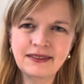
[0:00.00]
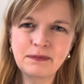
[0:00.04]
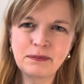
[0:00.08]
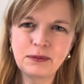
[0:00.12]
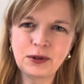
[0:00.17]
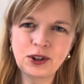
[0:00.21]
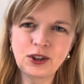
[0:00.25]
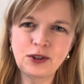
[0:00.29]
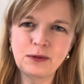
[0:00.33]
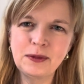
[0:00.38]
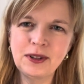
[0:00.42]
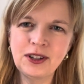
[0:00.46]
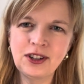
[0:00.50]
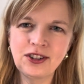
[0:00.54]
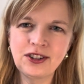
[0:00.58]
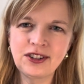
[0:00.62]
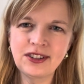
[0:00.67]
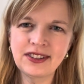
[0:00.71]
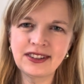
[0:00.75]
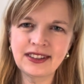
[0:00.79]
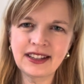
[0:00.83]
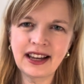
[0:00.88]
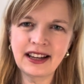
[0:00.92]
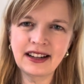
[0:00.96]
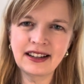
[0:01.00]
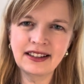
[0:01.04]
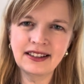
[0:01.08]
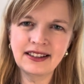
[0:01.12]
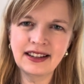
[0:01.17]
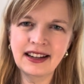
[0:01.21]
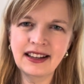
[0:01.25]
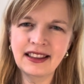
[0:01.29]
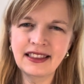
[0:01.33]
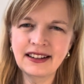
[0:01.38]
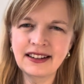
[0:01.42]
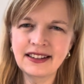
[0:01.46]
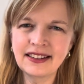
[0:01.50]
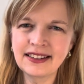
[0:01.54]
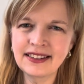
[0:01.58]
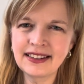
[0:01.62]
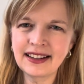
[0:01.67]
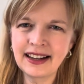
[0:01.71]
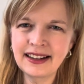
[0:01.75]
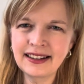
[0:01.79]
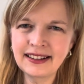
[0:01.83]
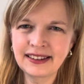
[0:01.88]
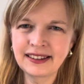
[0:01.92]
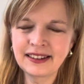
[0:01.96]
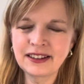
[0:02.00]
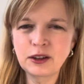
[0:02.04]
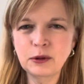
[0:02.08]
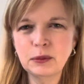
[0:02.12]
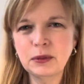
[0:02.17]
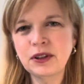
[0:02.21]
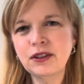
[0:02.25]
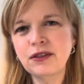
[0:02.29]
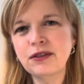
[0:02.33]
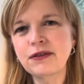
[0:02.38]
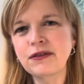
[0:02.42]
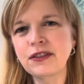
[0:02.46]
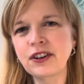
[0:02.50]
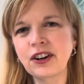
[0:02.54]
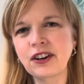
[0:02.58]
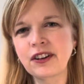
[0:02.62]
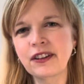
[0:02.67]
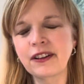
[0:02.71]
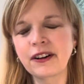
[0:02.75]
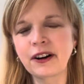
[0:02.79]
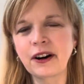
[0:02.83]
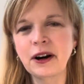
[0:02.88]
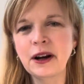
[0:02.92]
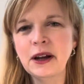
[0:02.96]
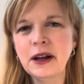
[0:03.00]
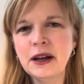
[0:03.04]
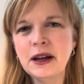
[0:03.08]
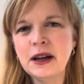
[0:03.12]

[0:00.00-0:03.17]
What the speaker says: push me to just kind of take the design a little bit further.